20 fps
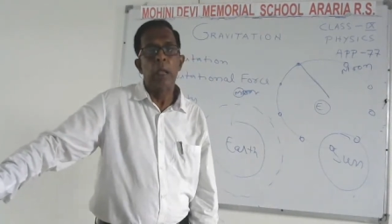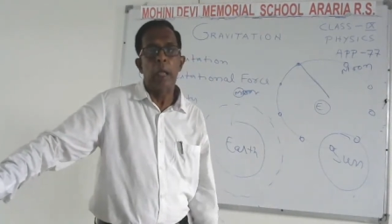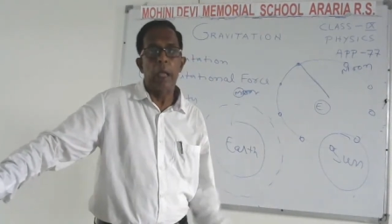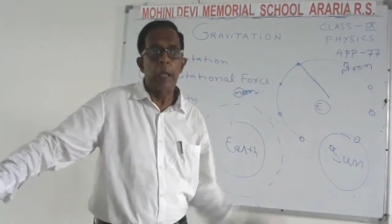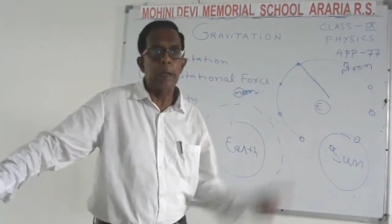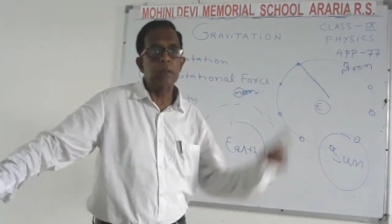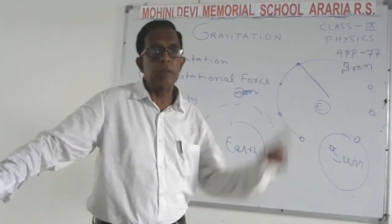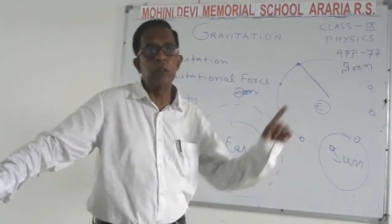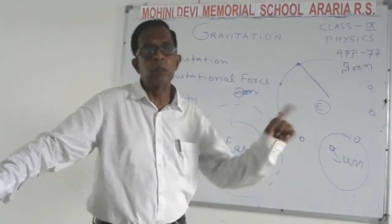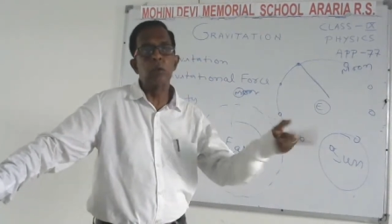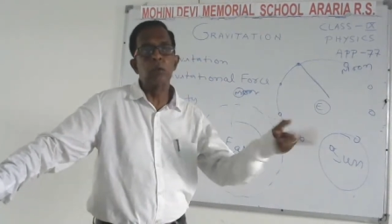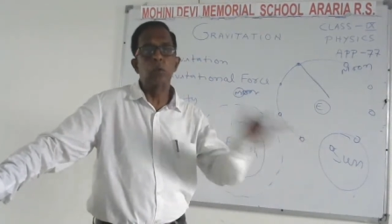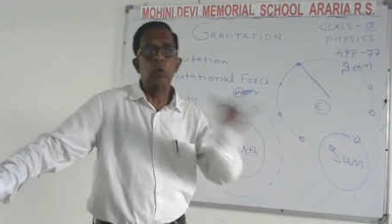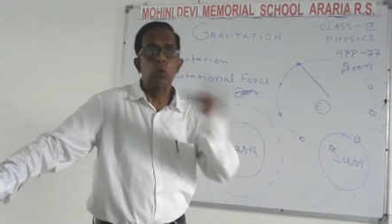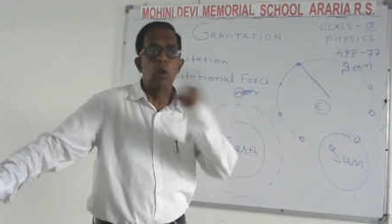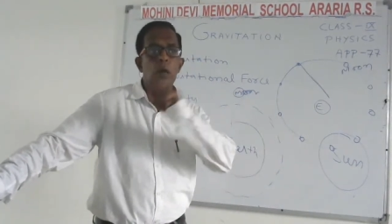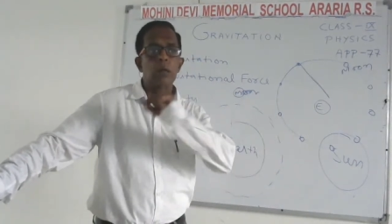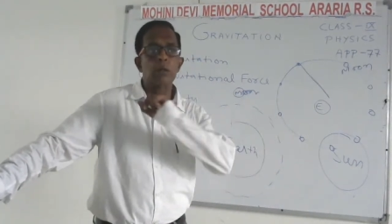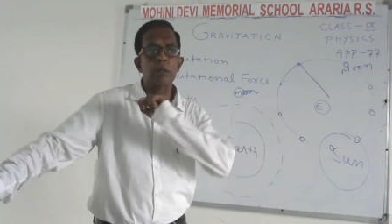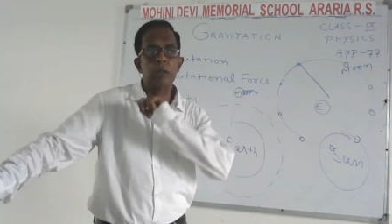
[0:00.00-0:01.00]
acting
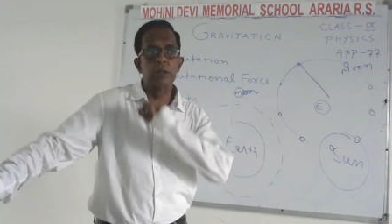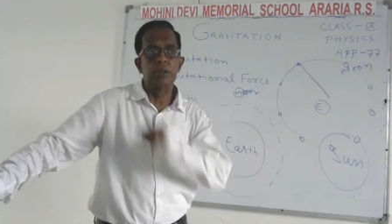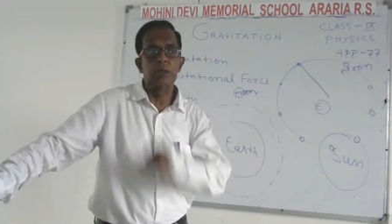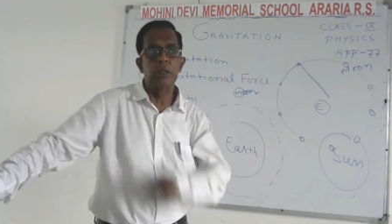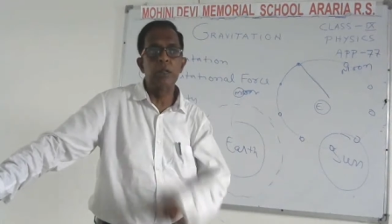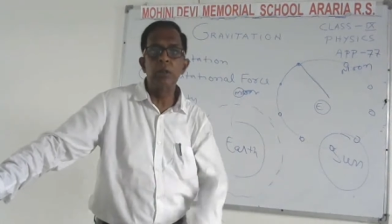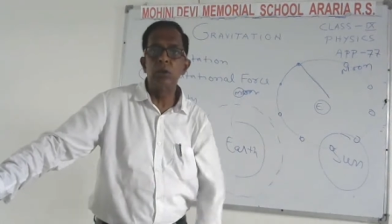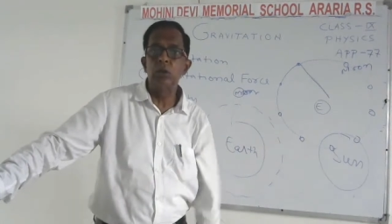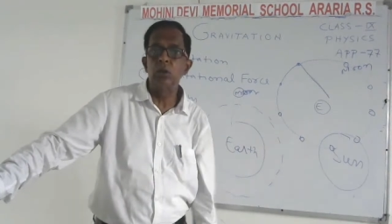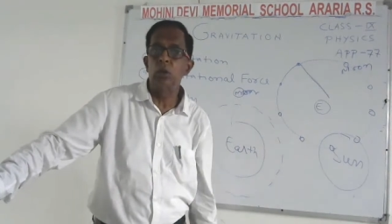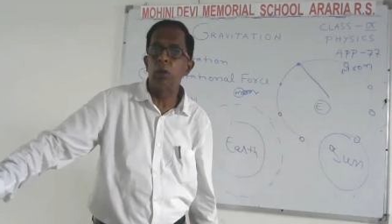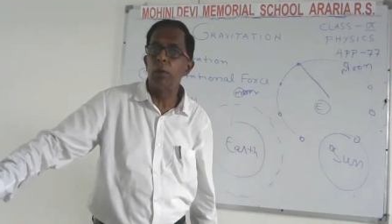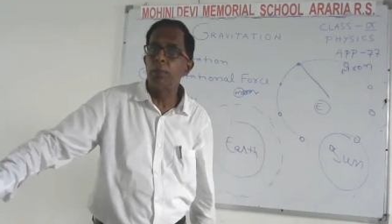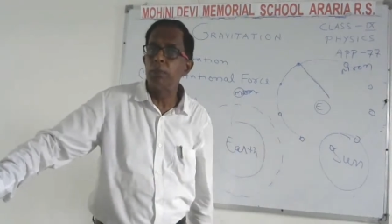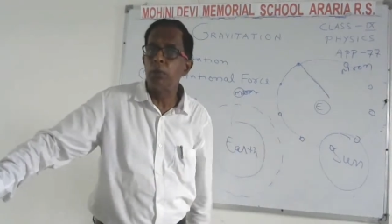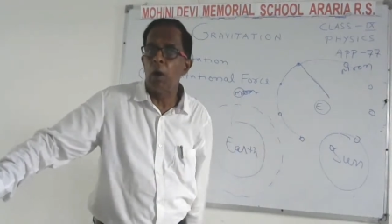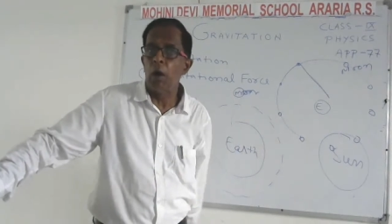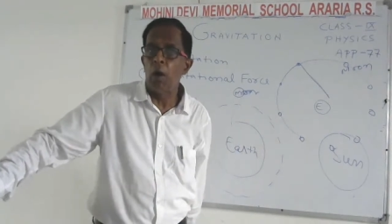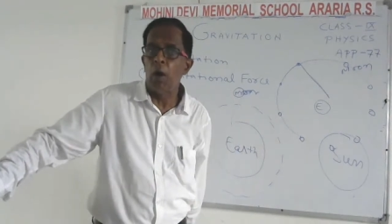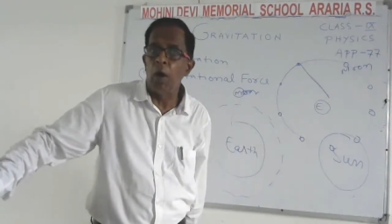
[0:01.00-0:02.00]
toward the center
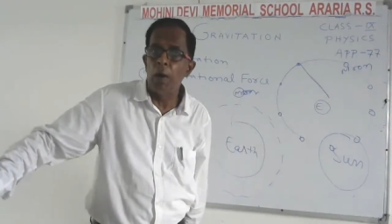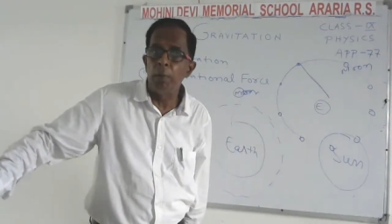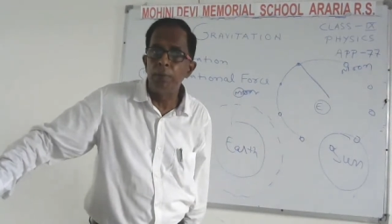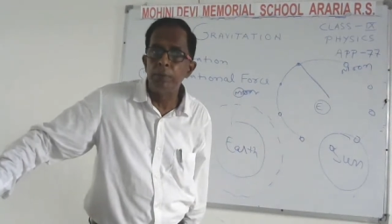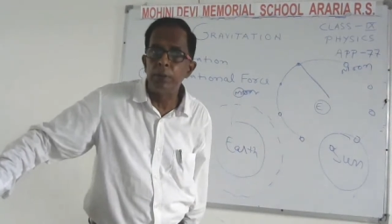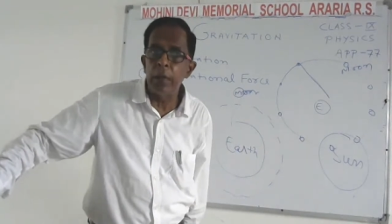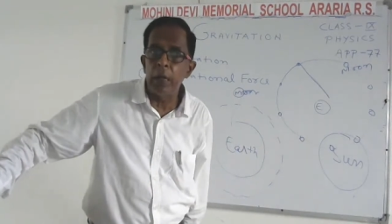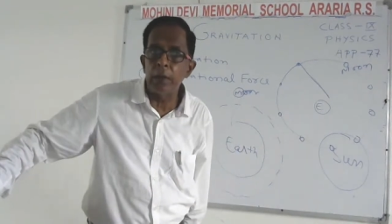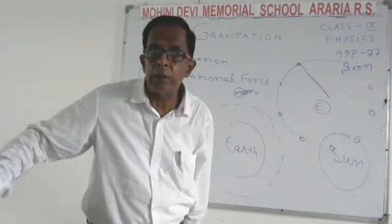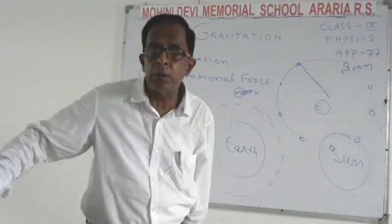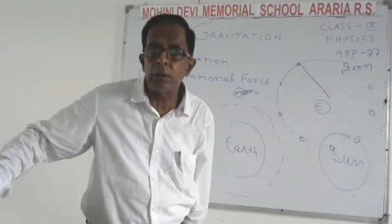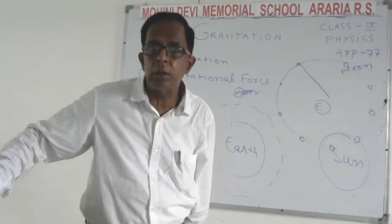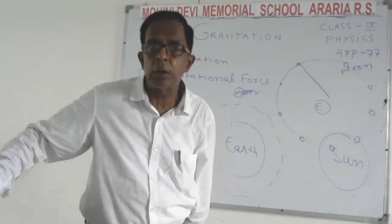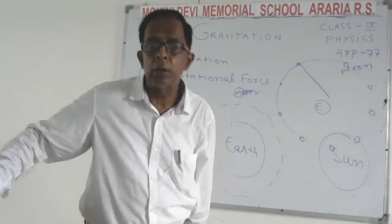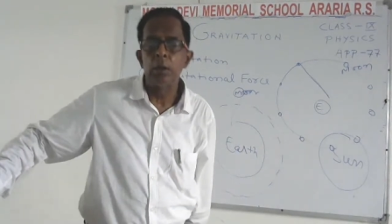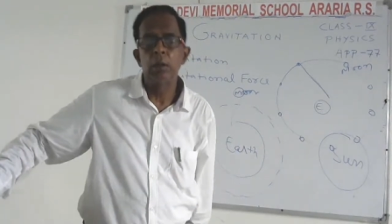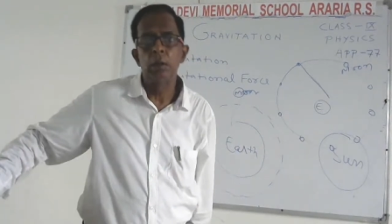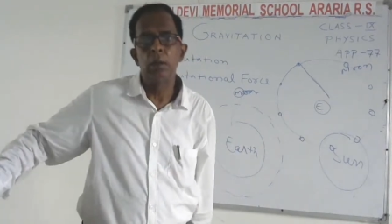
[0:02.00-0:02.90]
of the object,